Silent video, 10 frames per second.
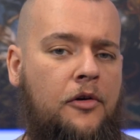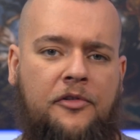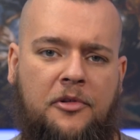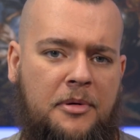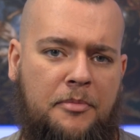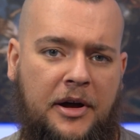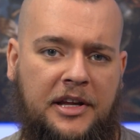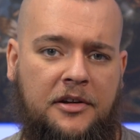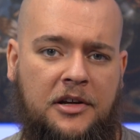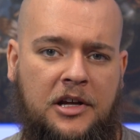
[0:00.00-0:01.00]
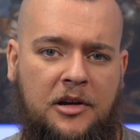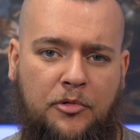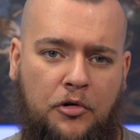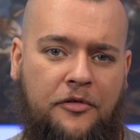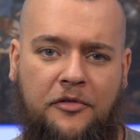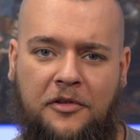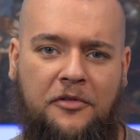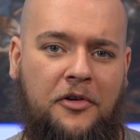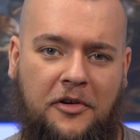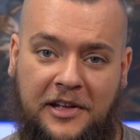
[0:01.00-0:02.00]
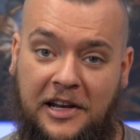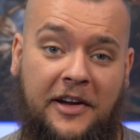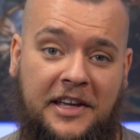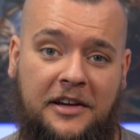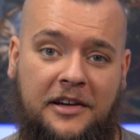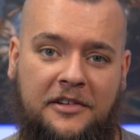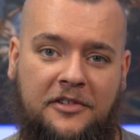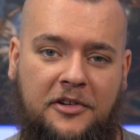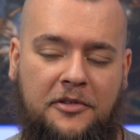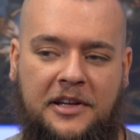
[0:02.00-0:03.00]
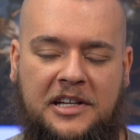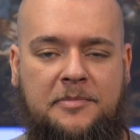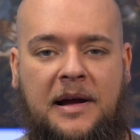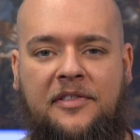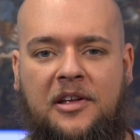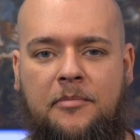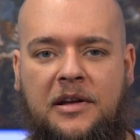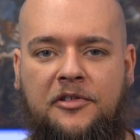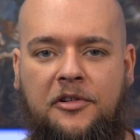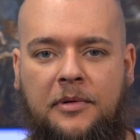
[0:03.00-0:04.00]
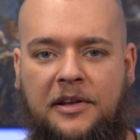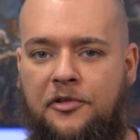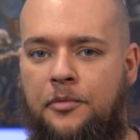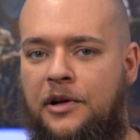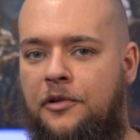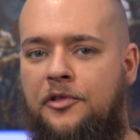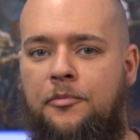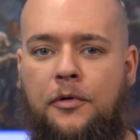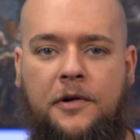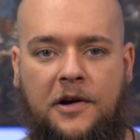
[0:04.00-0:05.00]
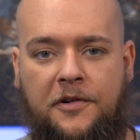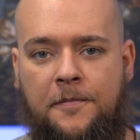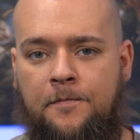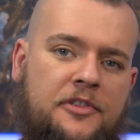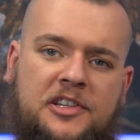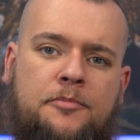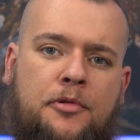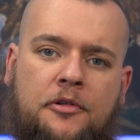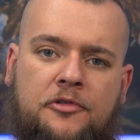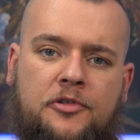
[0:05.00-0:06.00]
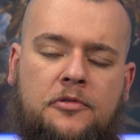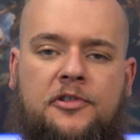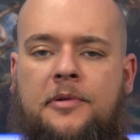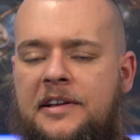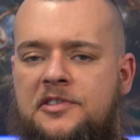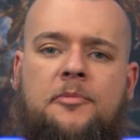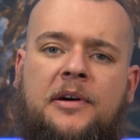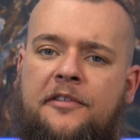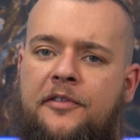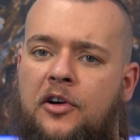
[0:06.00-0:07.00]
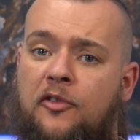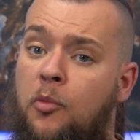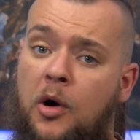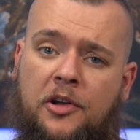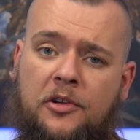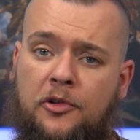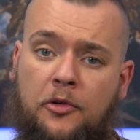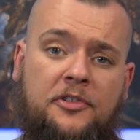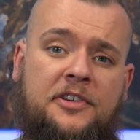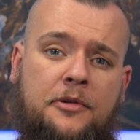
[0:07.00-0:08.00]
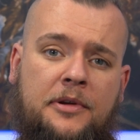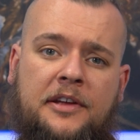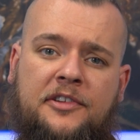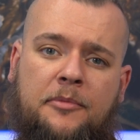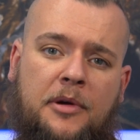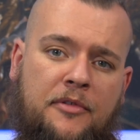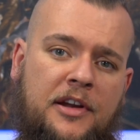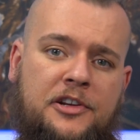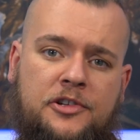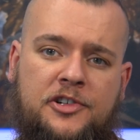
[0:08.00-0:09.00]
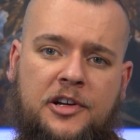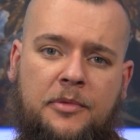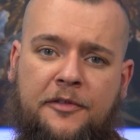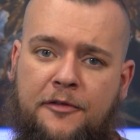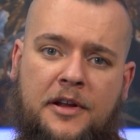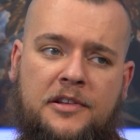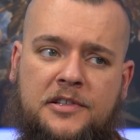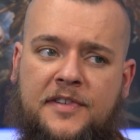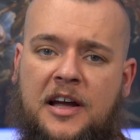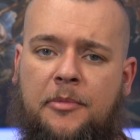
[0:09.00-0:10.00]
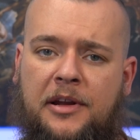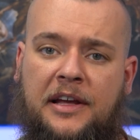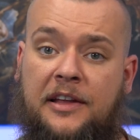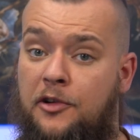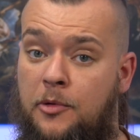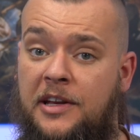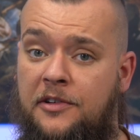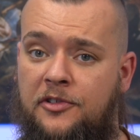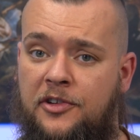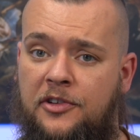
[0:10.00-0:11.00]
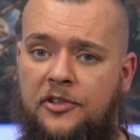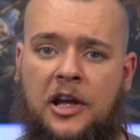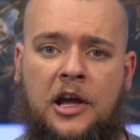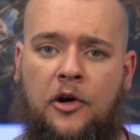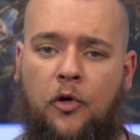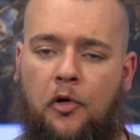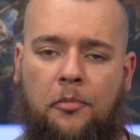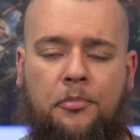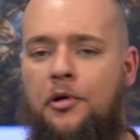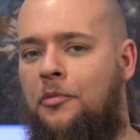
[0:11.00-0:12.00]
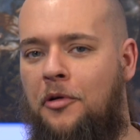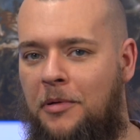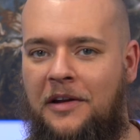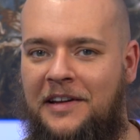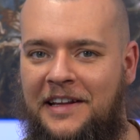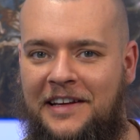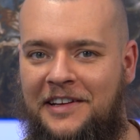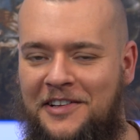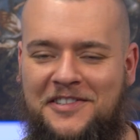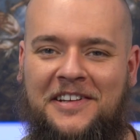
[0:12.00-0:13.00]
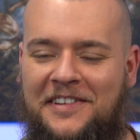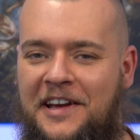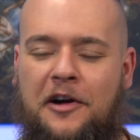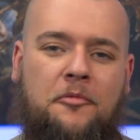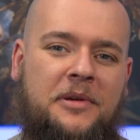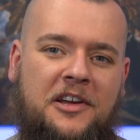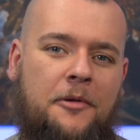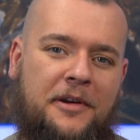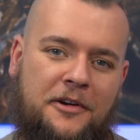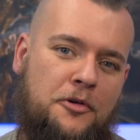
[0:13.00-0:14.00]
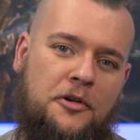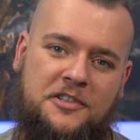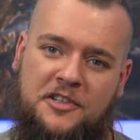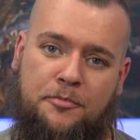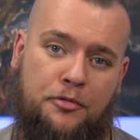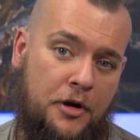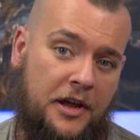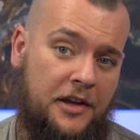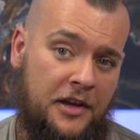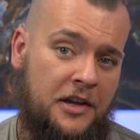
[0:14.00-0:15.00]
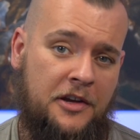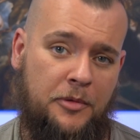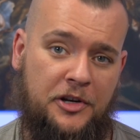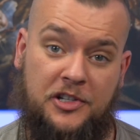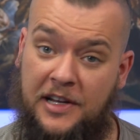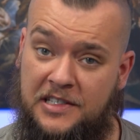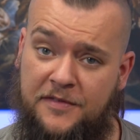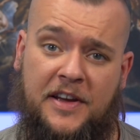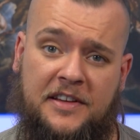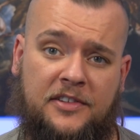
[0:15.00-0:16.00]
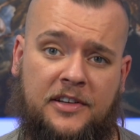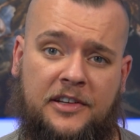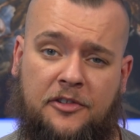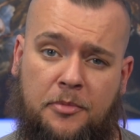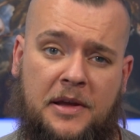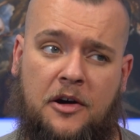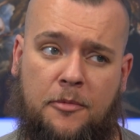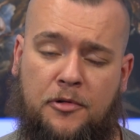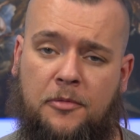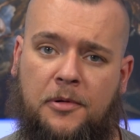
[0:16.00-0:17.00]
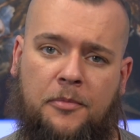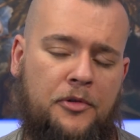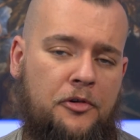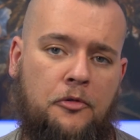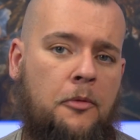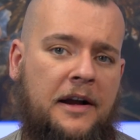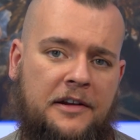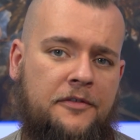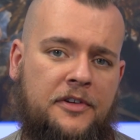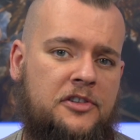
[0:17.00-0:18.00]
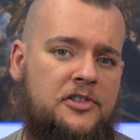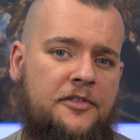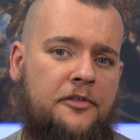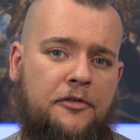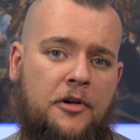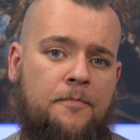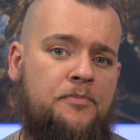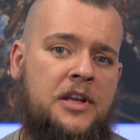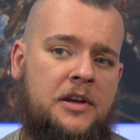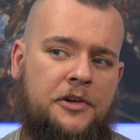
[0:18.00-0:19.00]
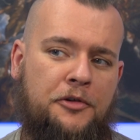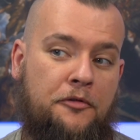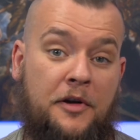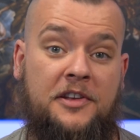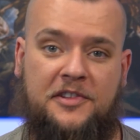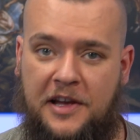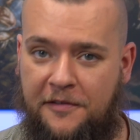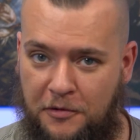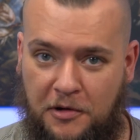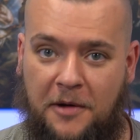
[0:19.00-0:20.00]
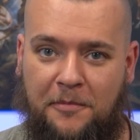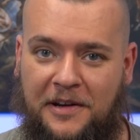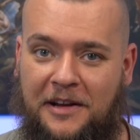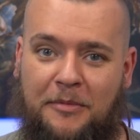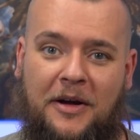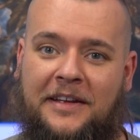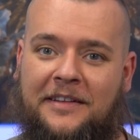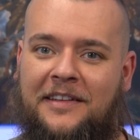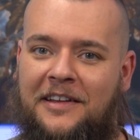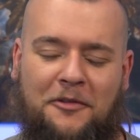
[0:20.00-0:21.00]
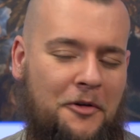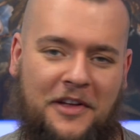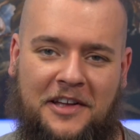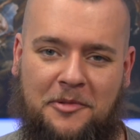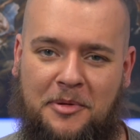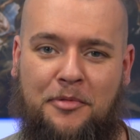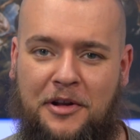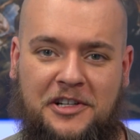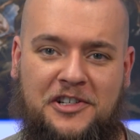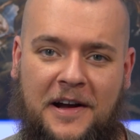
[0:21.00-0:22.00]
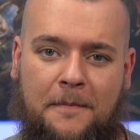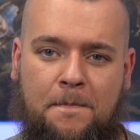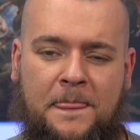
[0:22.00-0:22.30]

offer them a bite. More often than not, they like it, and so they expand their menu as to include the product. This approach also has the benefit of 1. Not deteriorating my relationship with friends, family, and acquaintances, or put more bluntly, it doesn't entail me coming across as a prick, which, let's face it, is a PR problem that all activists suffer from. Your friend is there for your company, right? They're not there to be preached at.